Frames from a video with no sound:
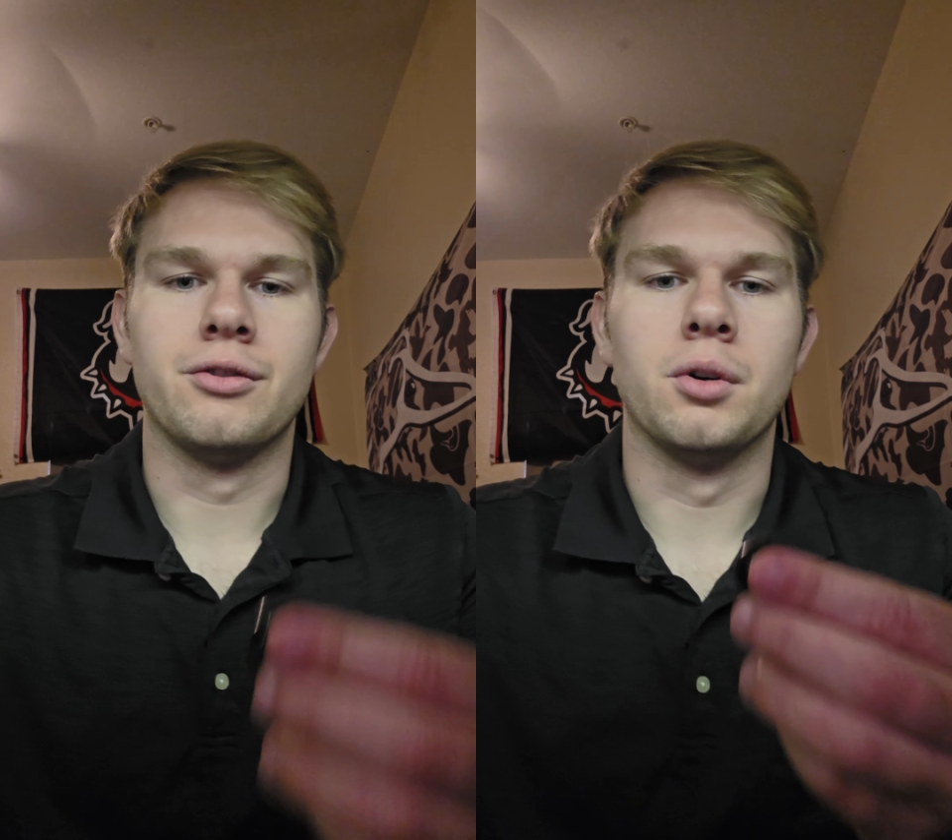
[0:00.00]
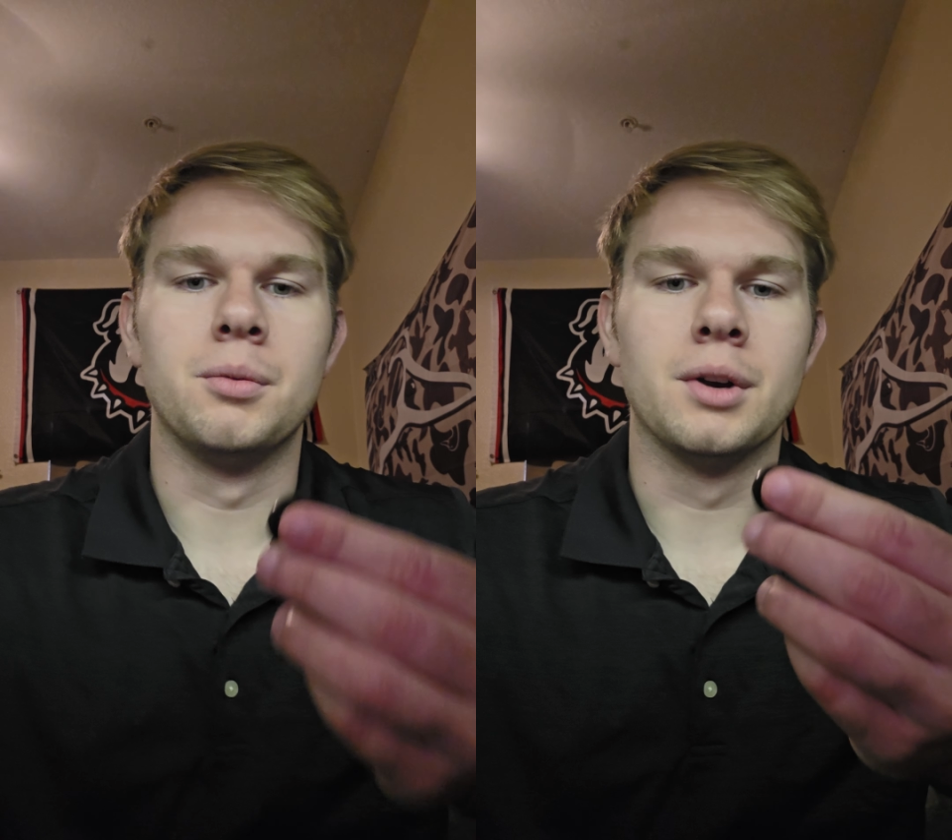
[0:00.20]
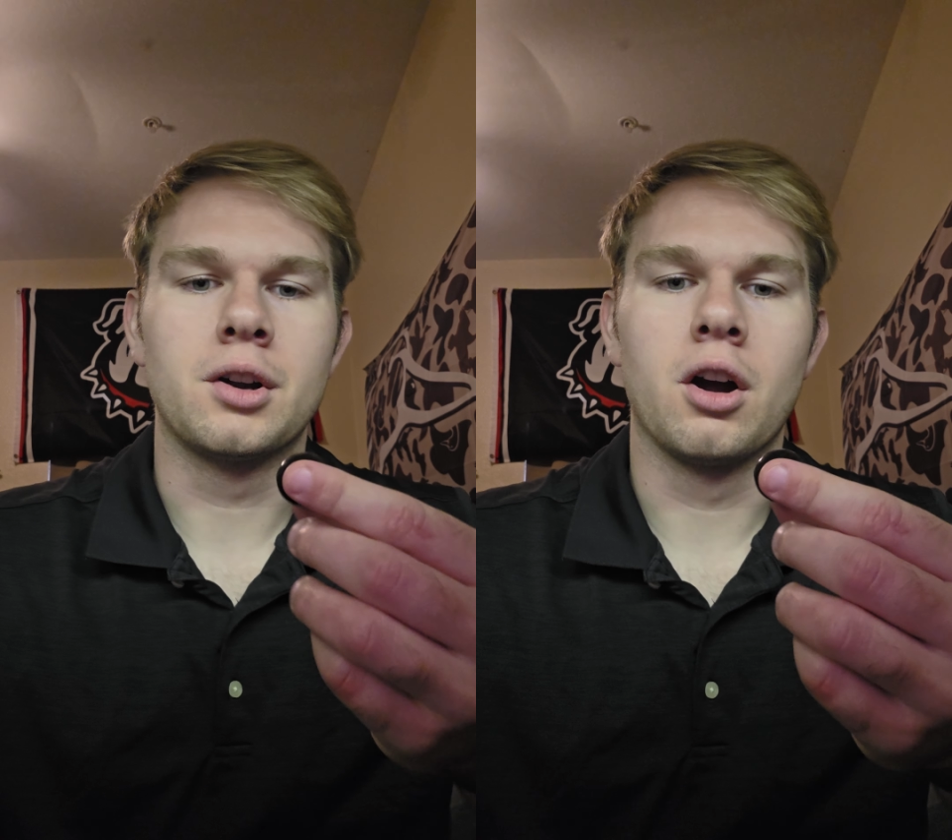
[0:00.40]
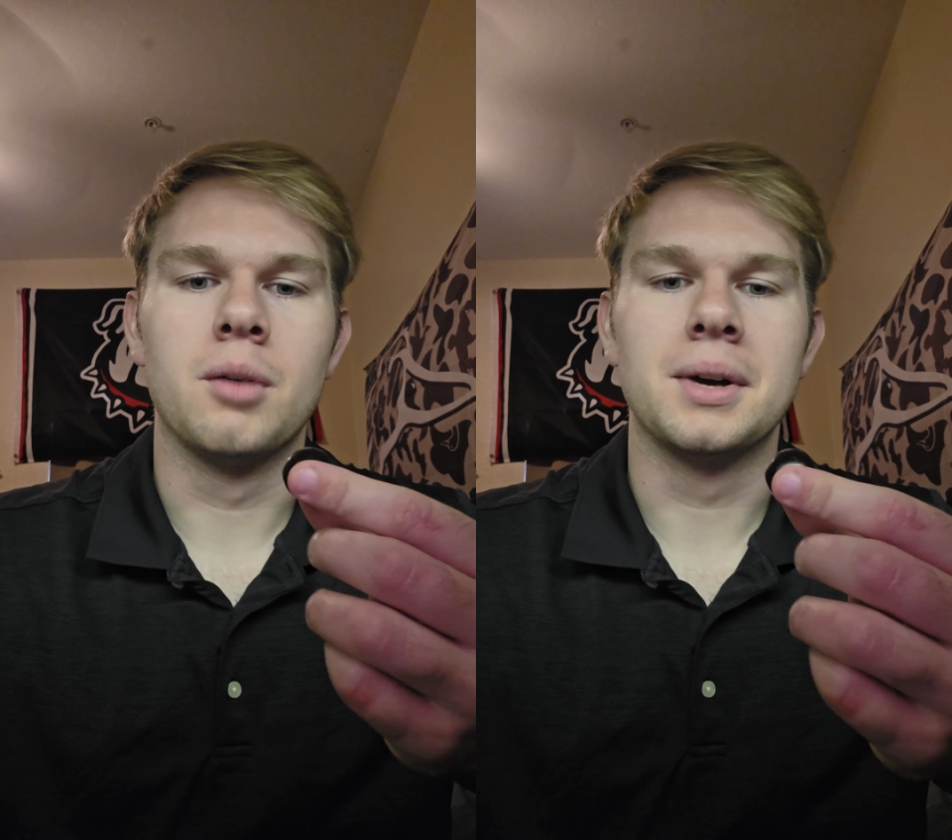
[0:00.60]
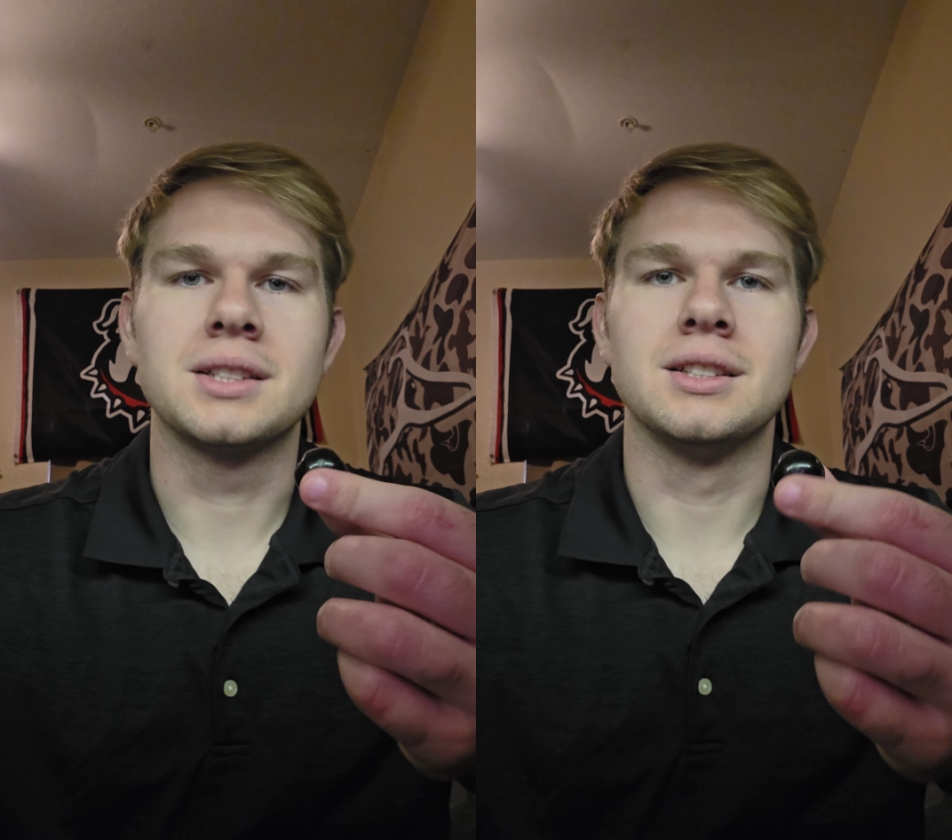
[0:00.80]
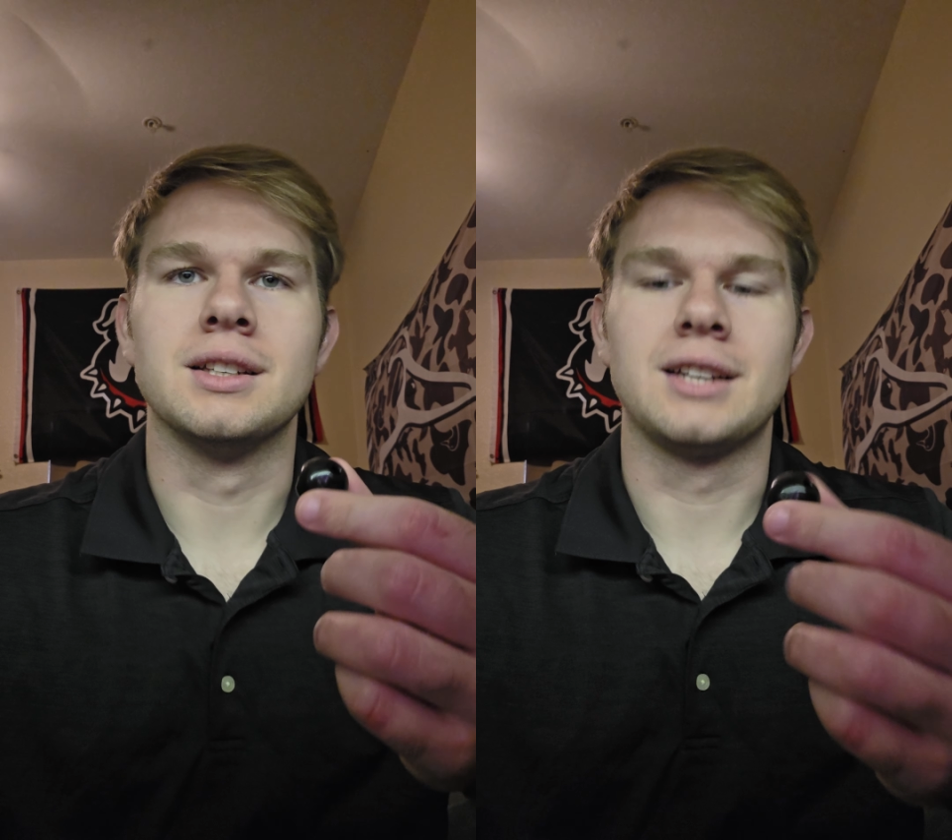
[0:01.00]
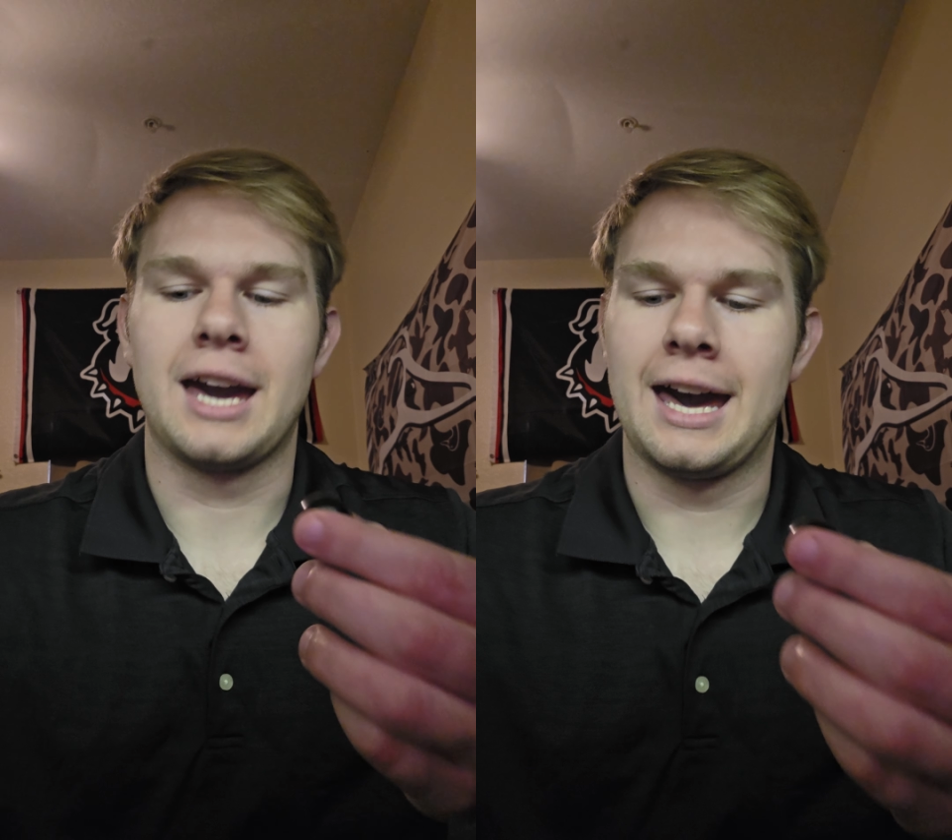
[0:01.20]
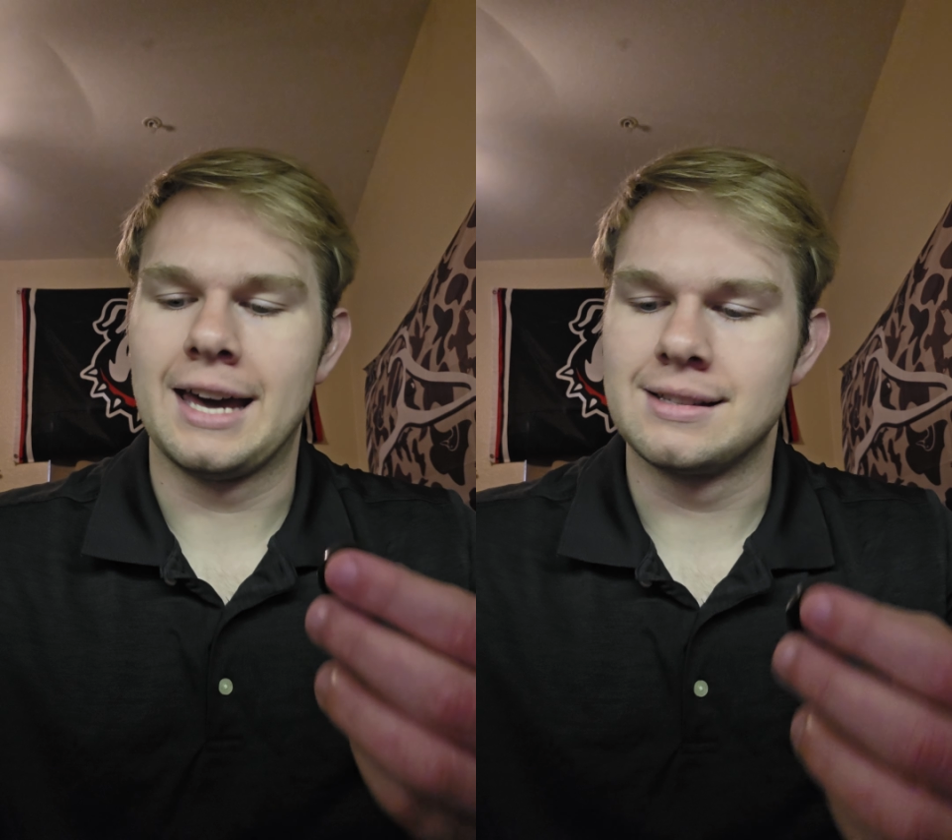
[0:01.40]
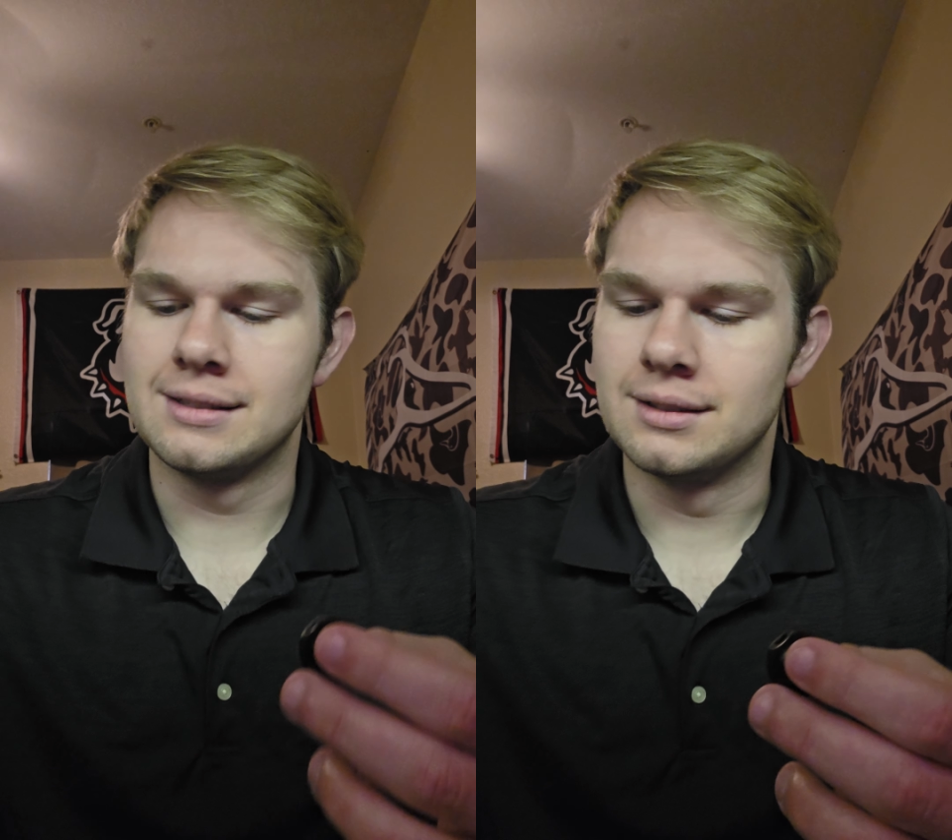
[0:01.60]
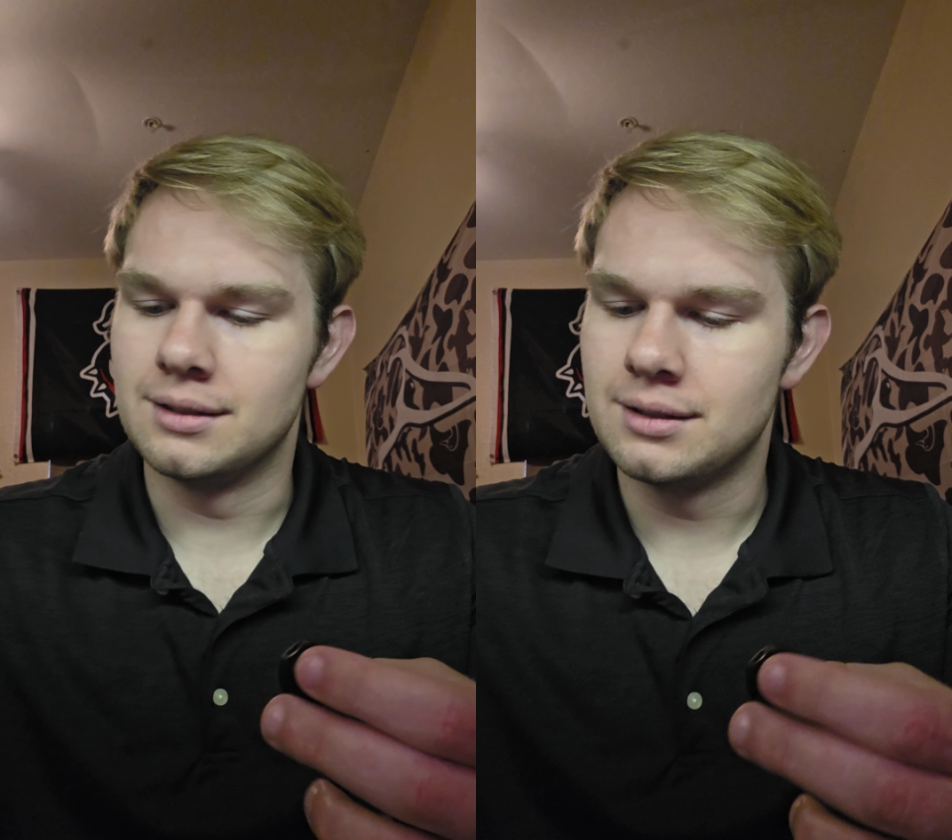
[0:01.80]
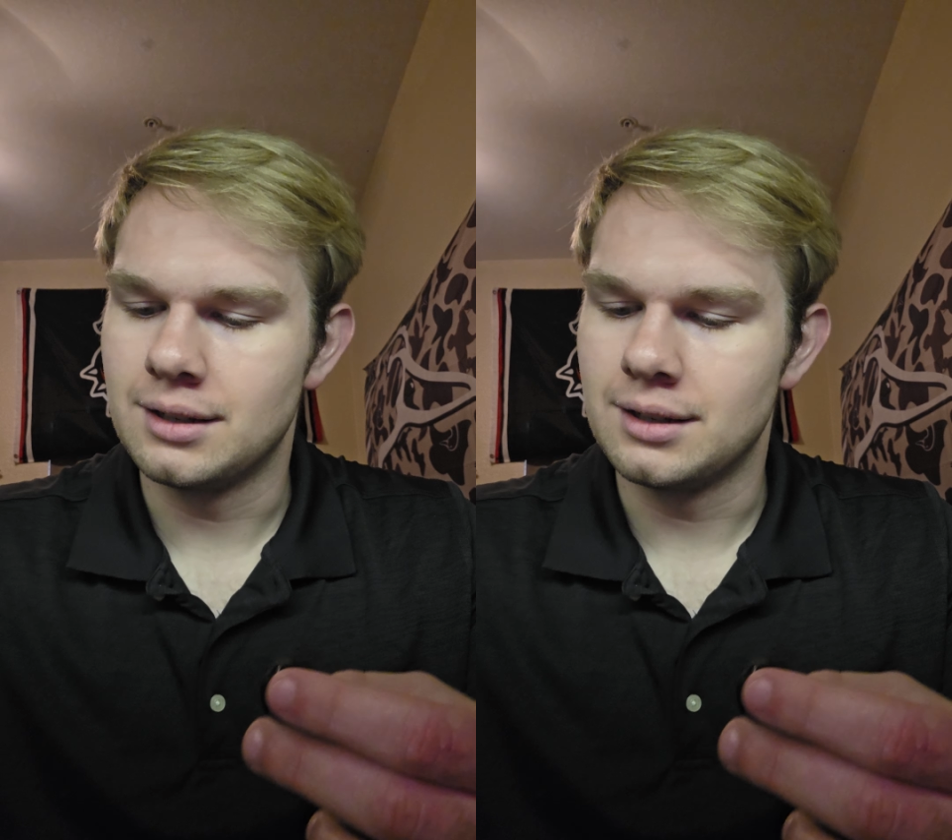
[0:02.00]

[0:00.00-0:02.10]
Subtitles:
form your carboxylic acid,